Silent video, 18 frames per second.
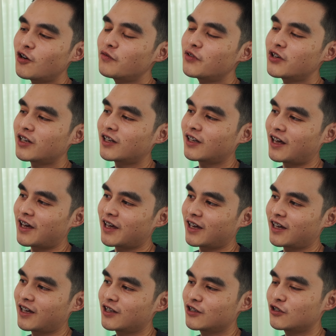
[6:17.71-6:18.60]
of it
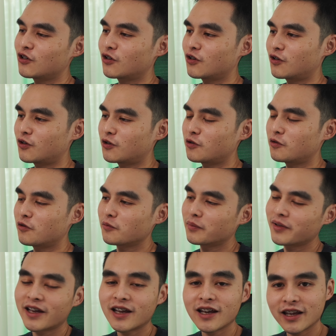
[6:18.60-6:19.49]
like you're
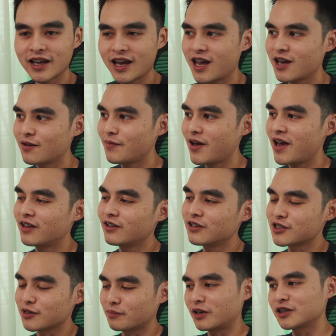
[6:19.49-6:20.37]
playing a game and
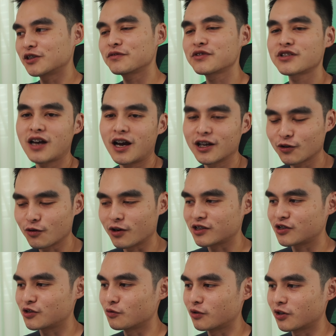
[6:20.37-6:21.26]
there's a bunch of side
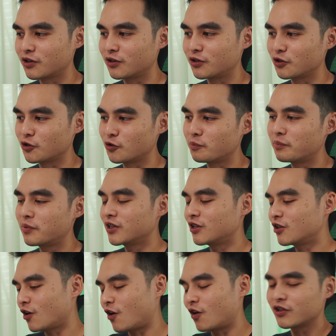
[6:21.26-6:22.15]
quests you want to do,
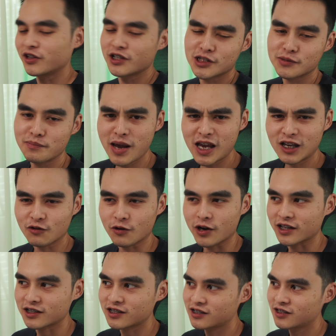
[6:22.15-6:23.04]
but you're on this main
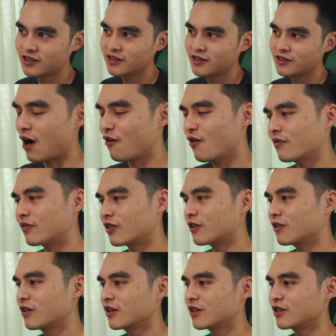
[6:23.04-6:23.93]
quest.
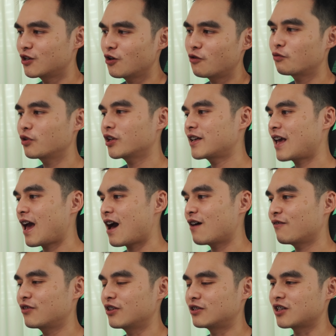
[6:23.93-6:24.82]
However, you don't really
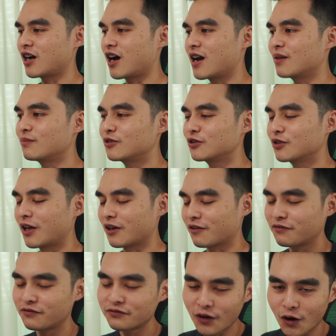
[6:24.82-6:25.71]
have the time to
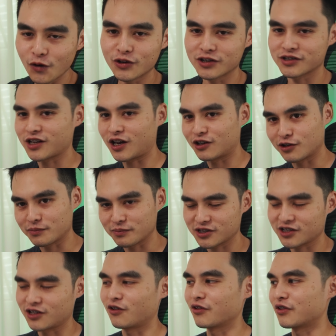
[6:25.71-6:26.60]
like focus
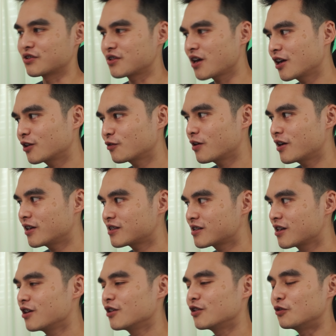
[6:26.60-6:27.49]
100% on the side
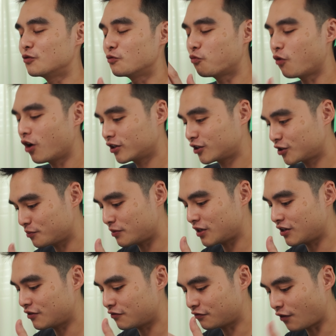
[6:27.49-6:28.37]
quest. You want to
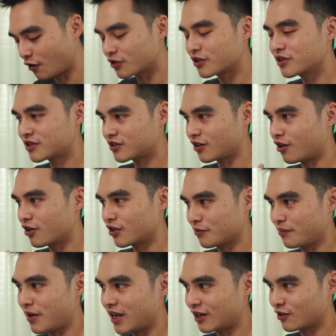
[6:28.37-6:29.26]
be focused on
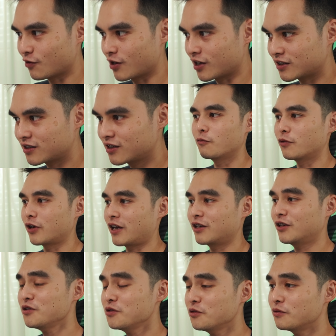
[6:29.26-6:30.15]
the main quest. What
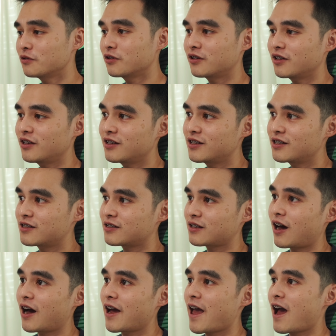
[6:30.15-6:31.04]
I do
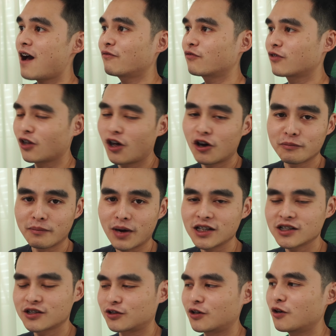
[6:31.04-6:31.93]
is I have Claude
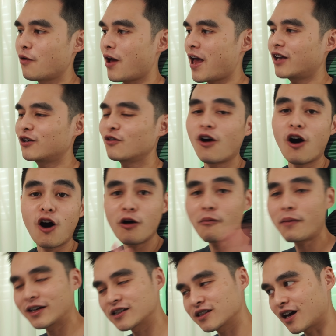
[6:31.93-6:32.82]
Maestro handle
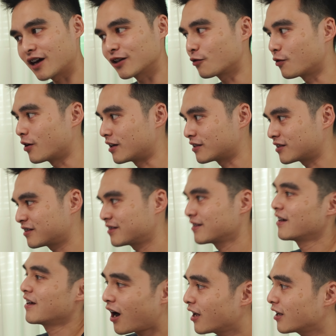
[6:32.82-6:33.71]
all my side
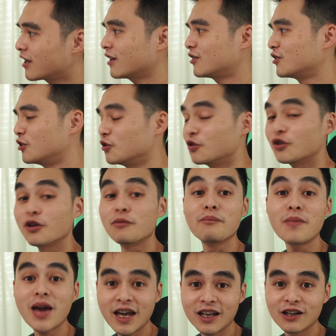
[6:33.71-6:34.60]
quests. I get to do the
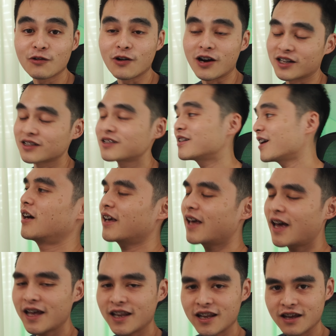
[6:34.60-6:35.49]
main quest.
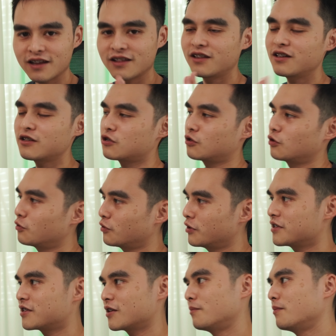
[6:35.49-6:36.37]
Again, this
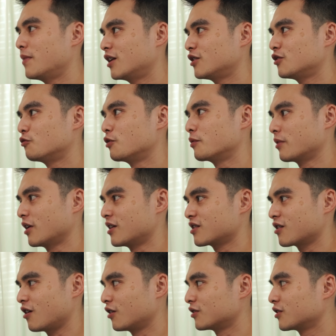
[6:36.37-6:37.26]
tool isn't meant to
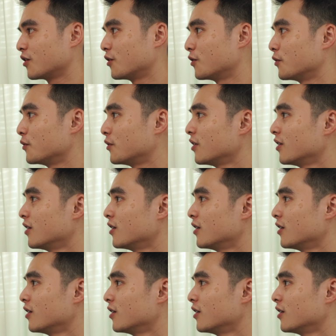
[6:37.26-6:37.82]
replace Claude Code.